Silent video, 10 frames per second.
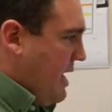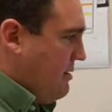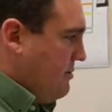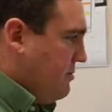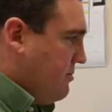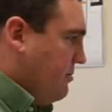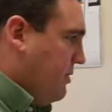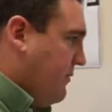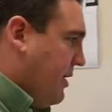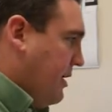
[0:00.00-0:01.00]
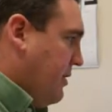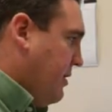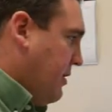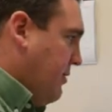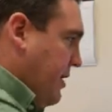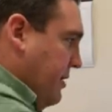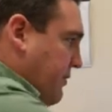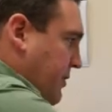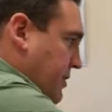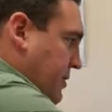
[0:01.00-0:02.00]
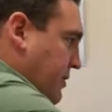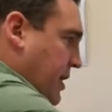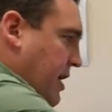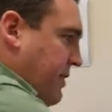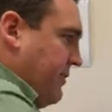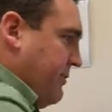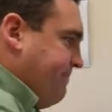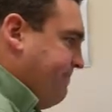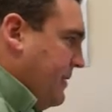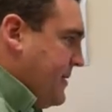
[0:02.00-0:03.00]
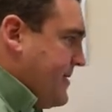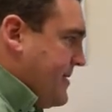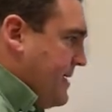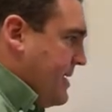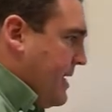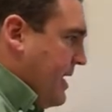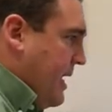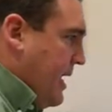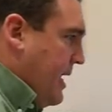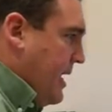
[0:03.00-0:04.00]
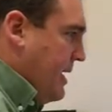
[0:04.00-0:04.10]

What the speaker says: we'll have that discussion with them to see where the day needs to progress.